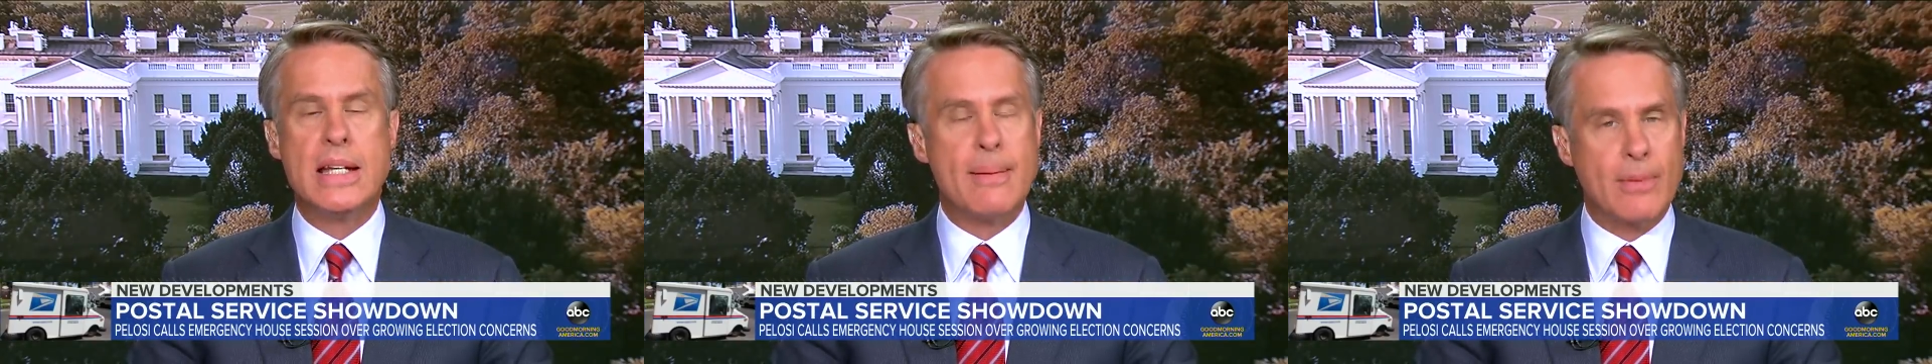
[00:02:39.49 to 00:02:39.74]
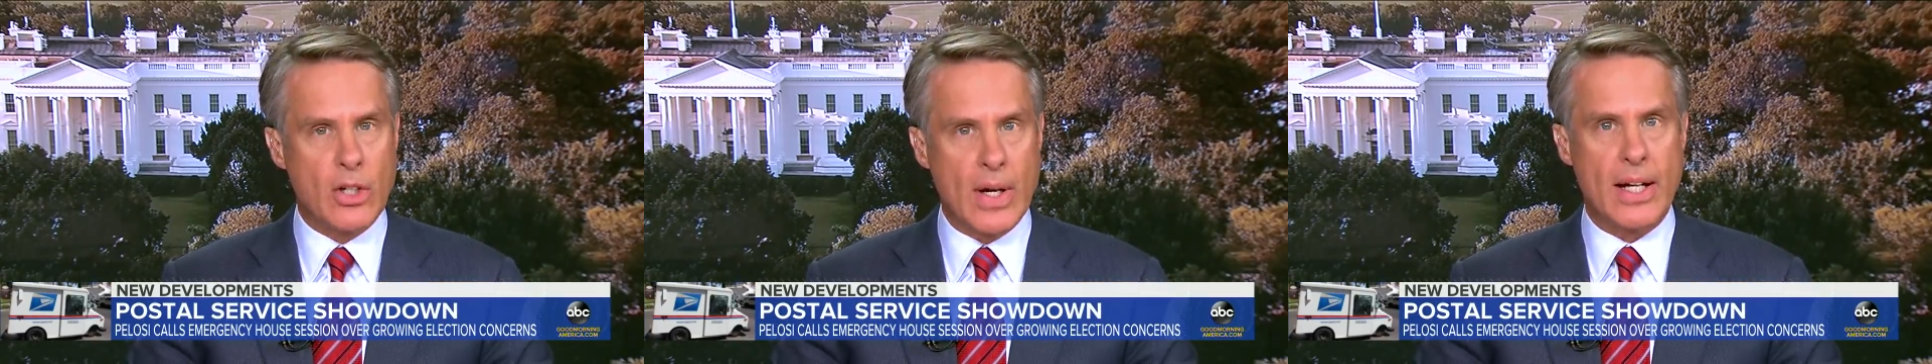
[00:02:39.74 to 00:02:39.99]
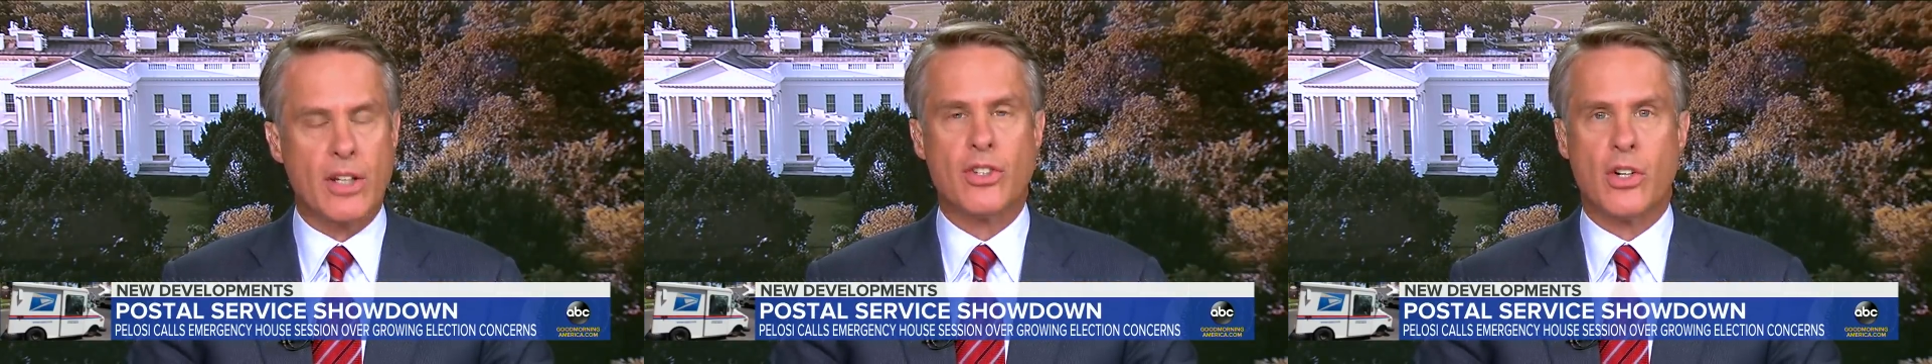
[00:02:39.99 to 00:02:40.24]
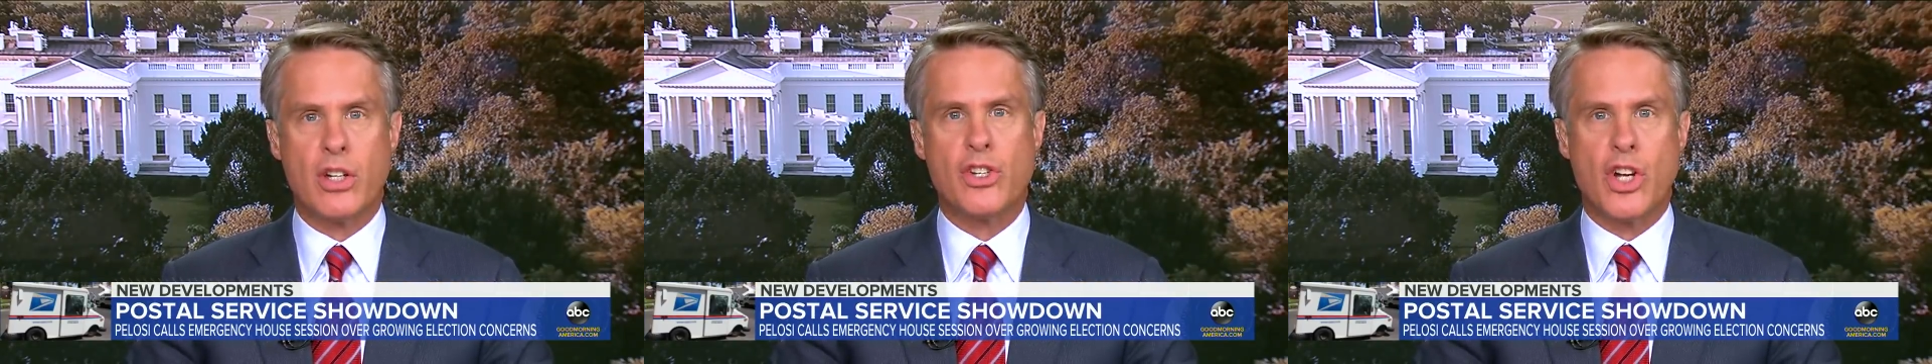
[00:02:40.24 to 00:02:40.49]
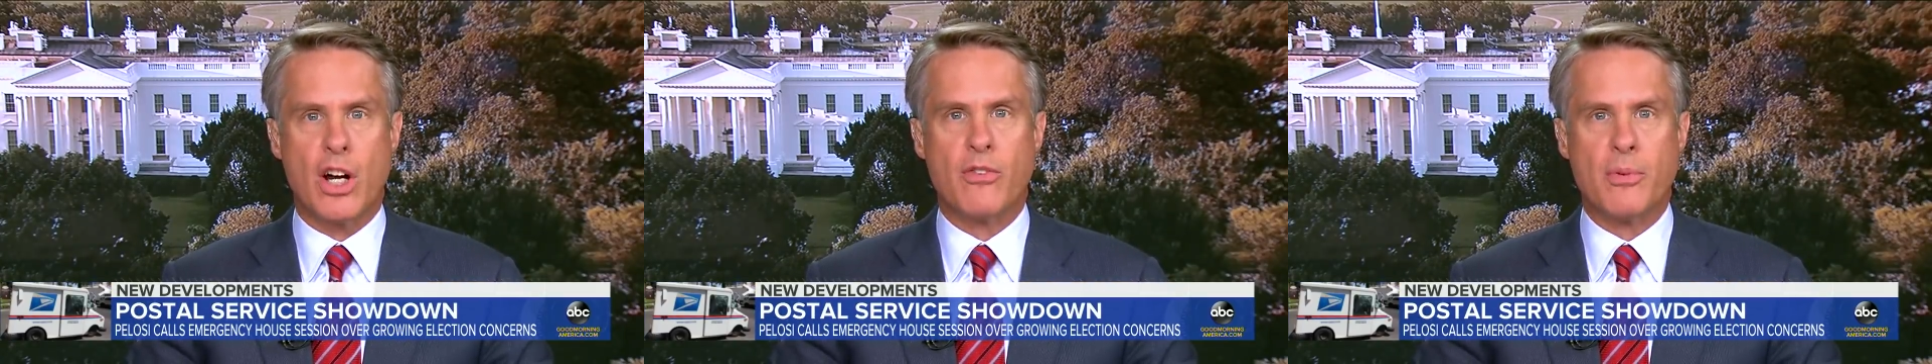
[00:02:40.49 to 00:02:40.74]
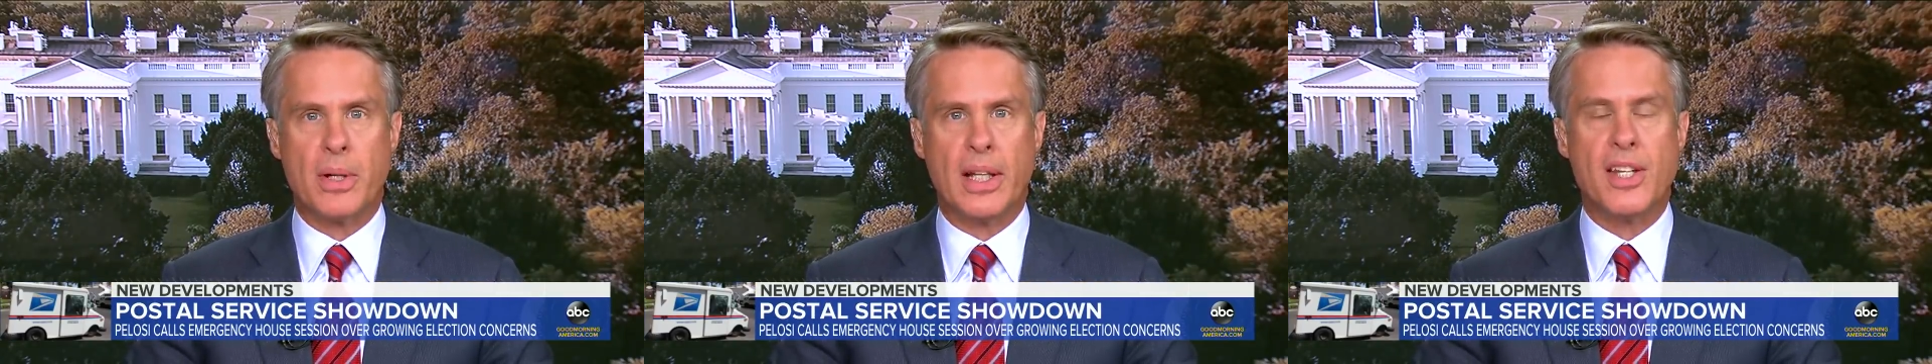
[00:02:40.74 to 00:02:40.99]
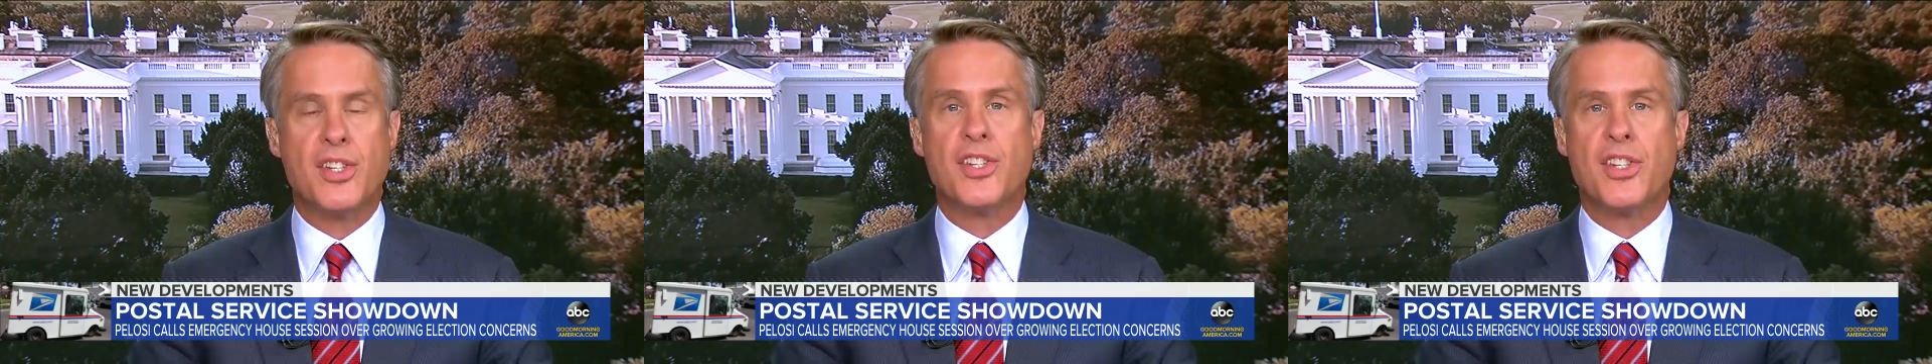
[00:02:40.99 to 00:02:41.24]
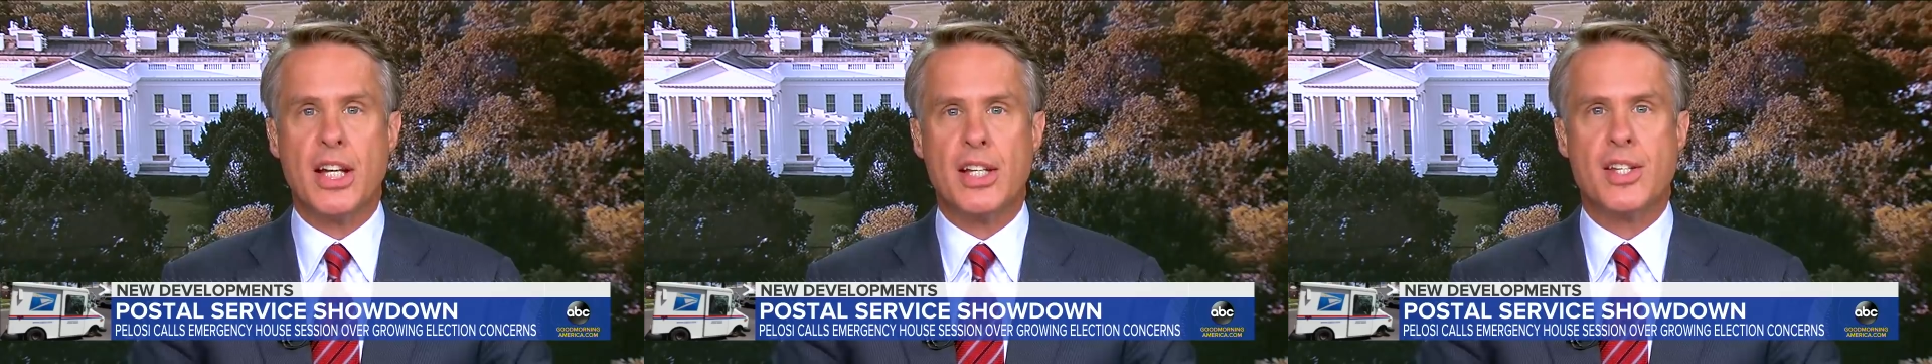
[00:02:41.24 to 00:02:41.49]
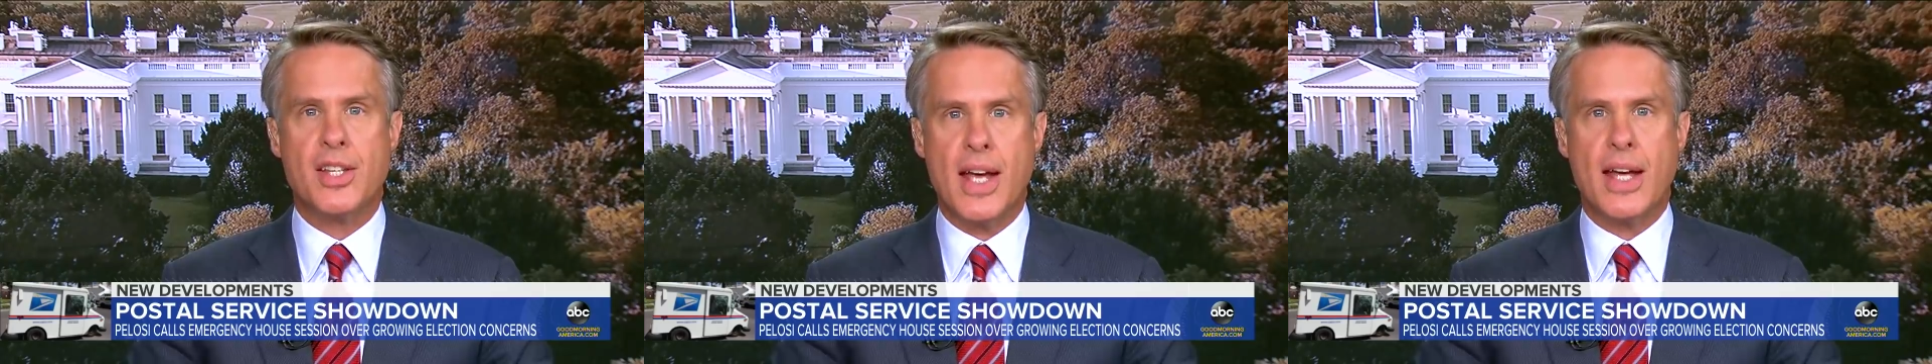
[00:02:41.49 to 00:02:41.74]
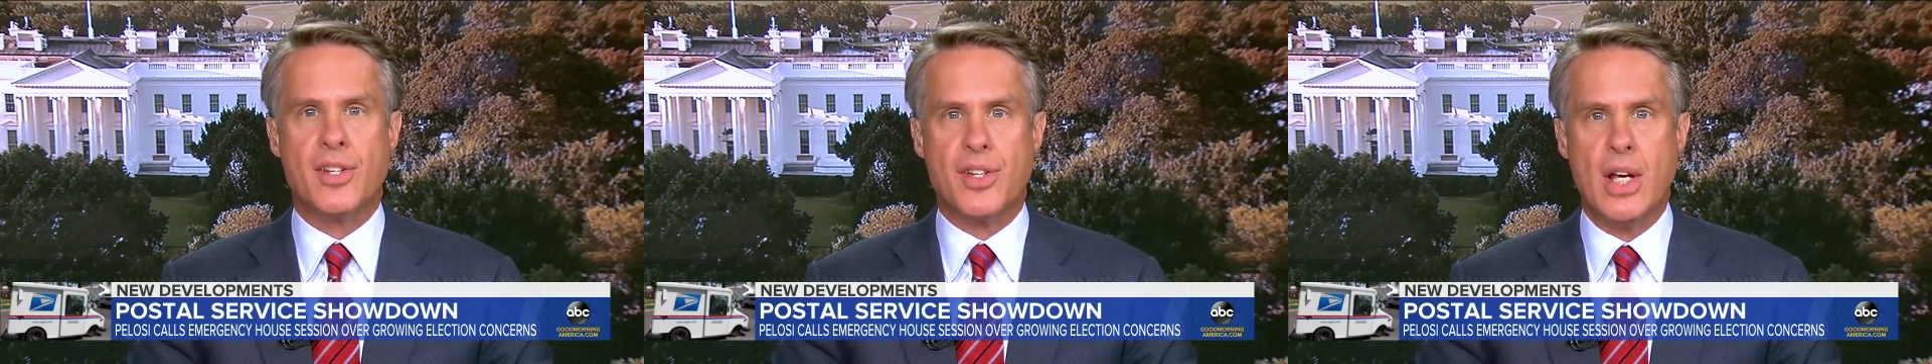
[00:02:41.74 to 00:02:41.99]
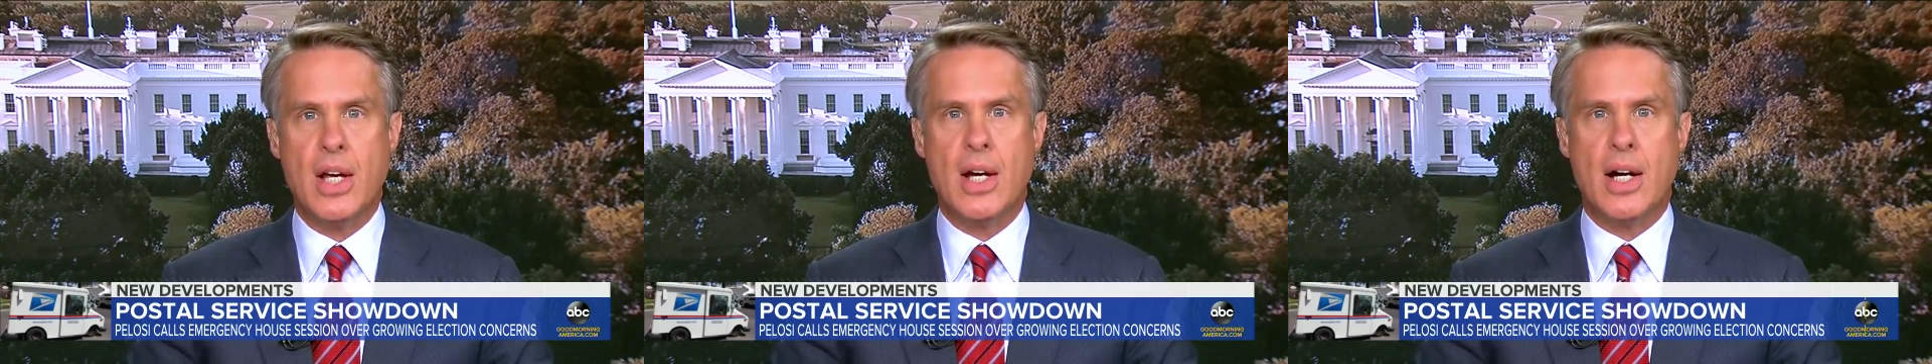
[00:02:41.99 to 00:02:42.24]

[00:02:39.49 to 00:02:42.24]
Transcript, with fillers: Democrat attorneys general from at least 6 states